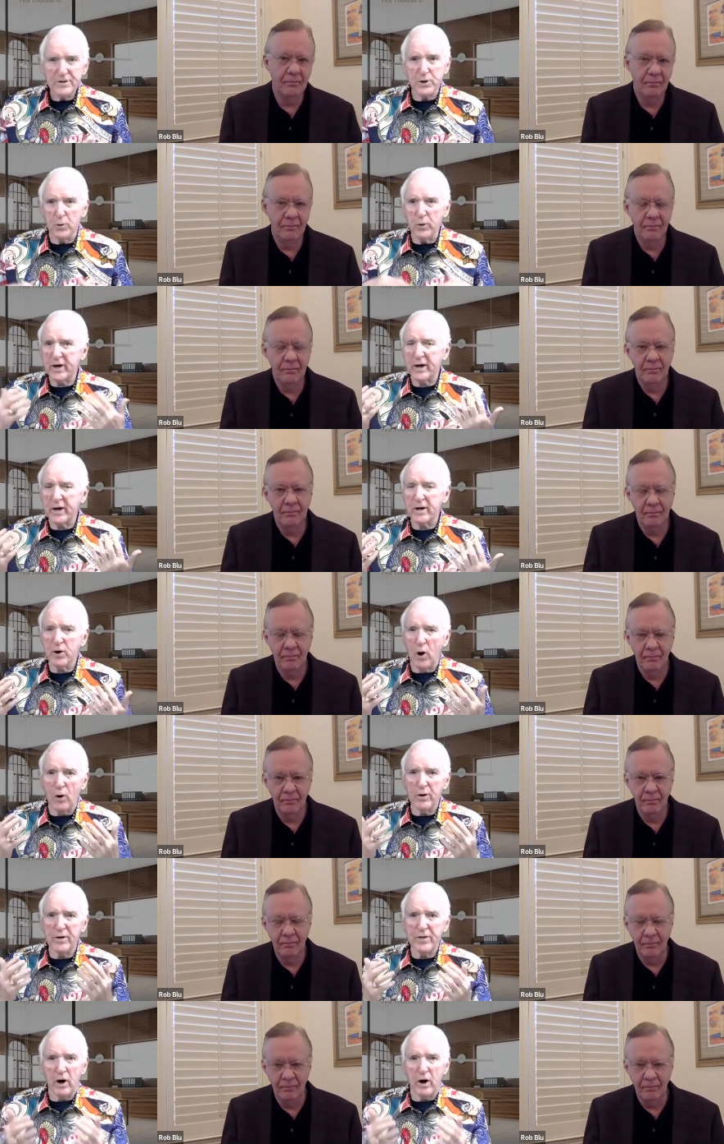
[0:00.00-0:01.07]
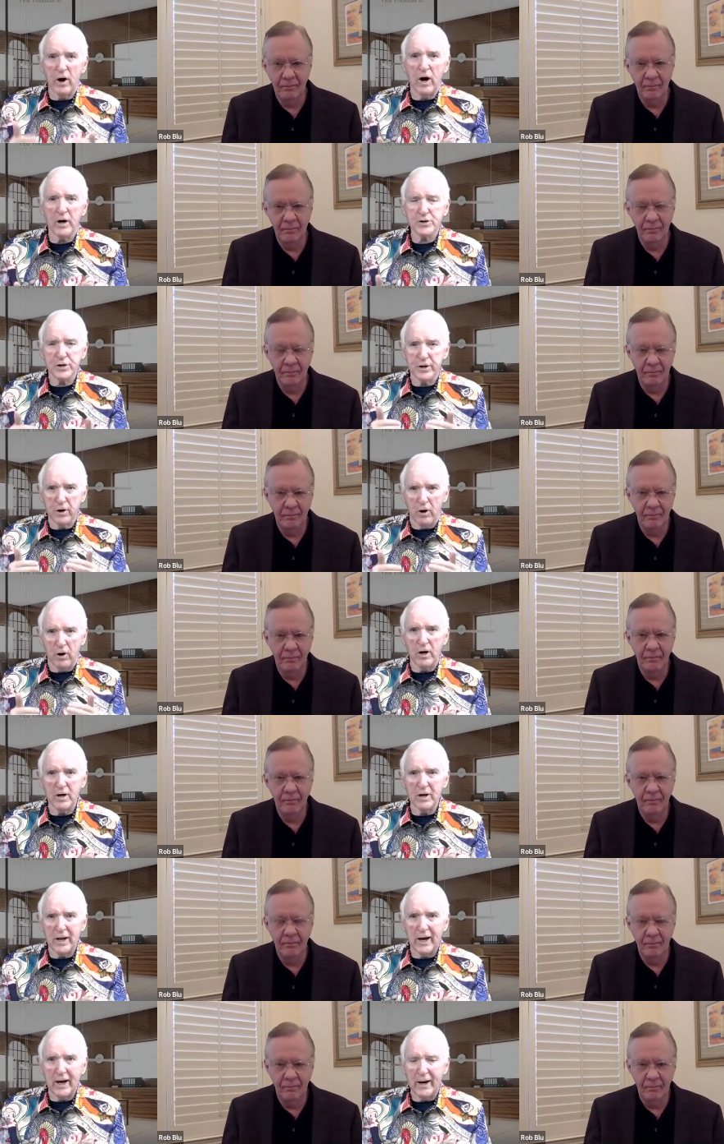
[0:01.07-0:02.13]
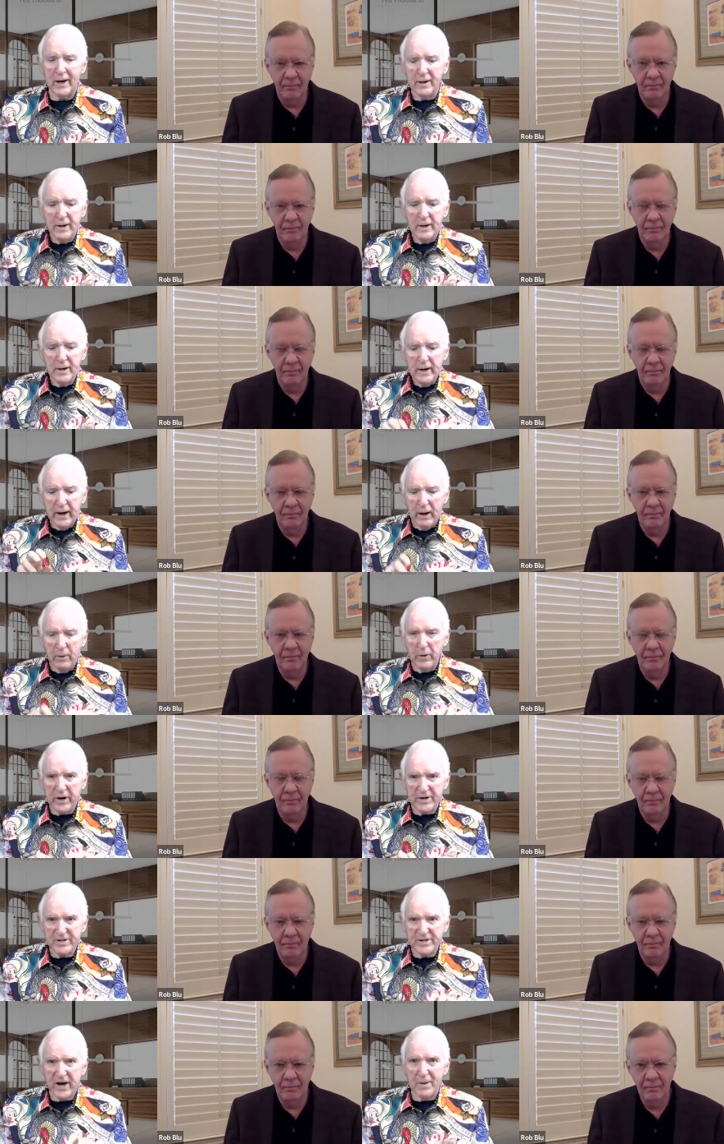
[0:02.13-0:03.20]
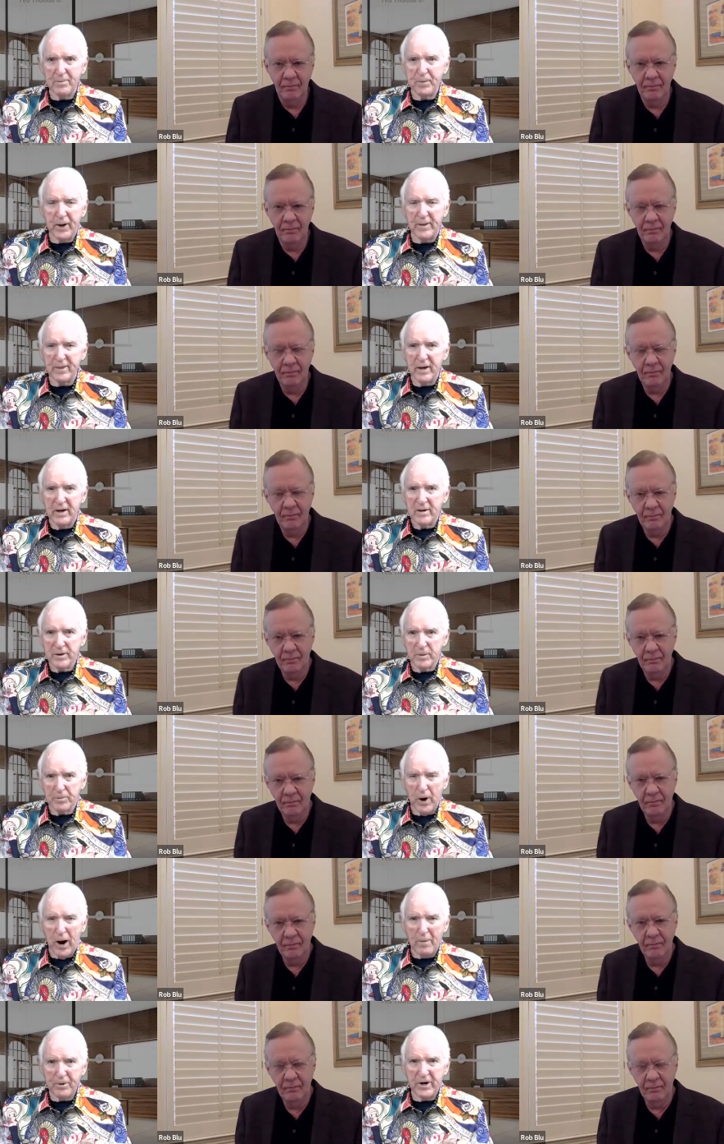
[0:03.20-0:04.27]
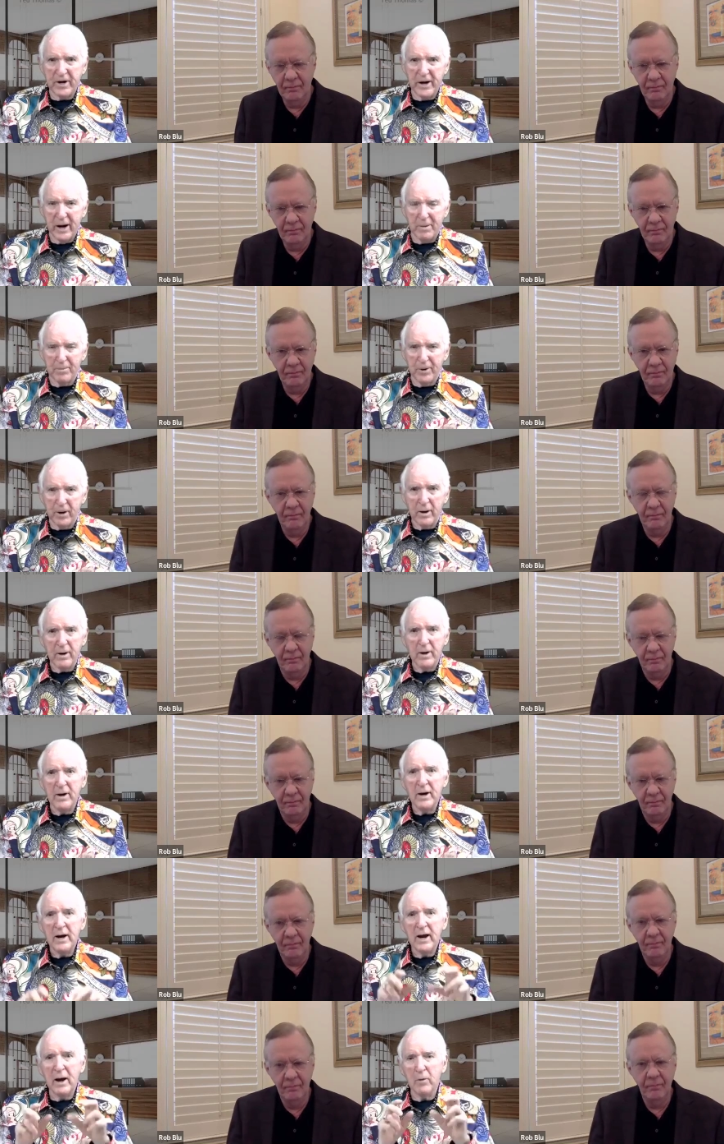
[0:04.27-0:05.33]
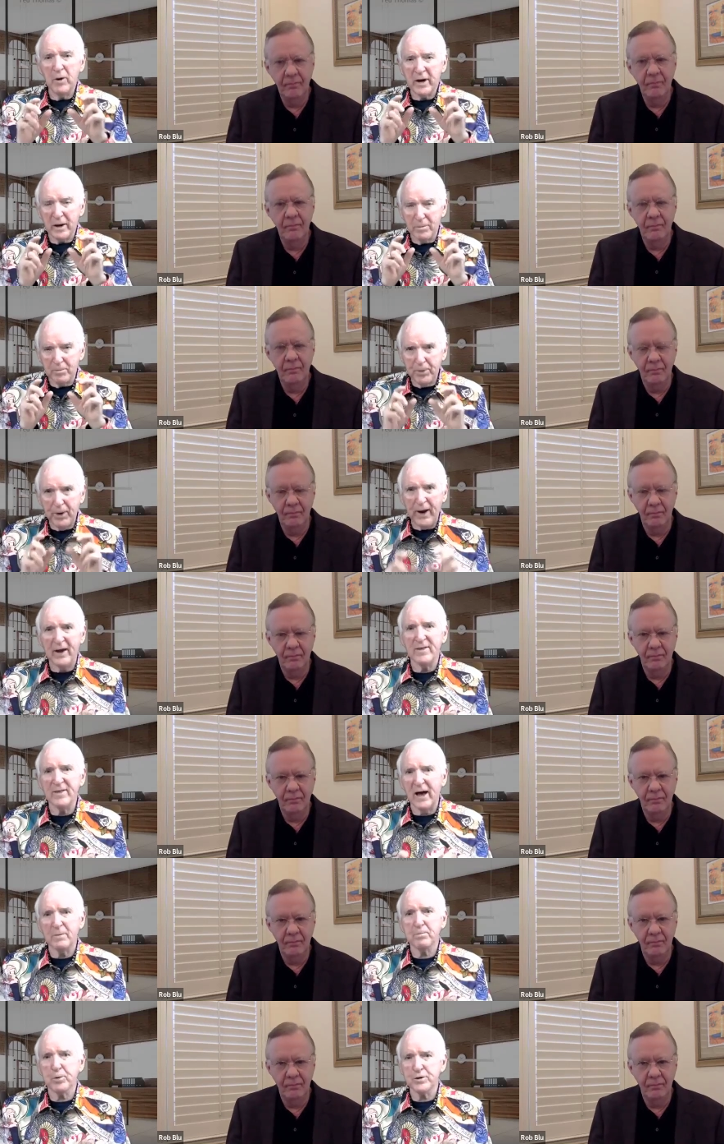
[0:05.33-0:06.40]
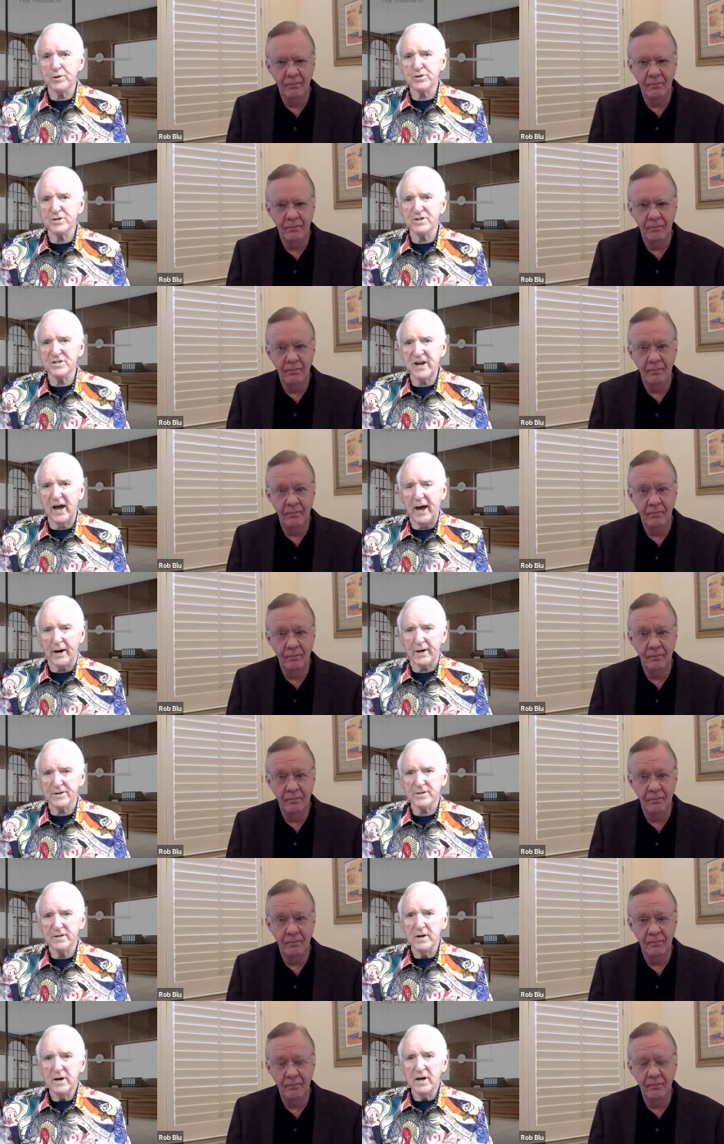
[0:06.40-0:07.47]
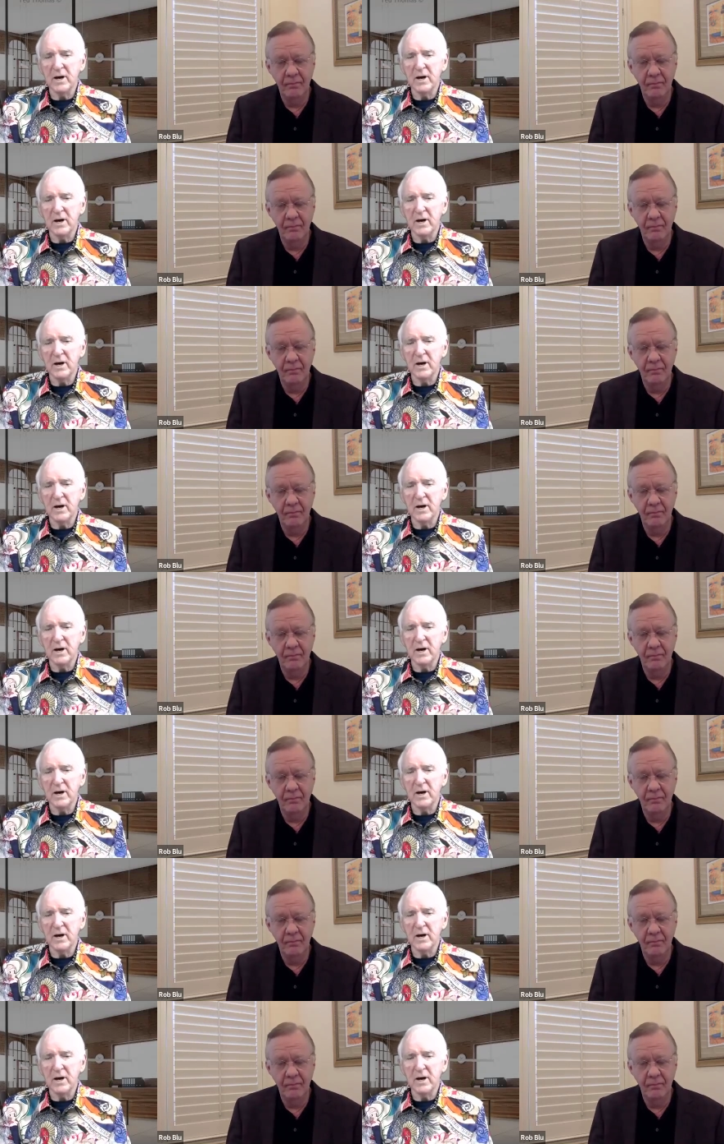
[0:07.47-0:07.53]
Speaker 1: So we can go to the auction online and we can type in the property number and we can pay that person's tax.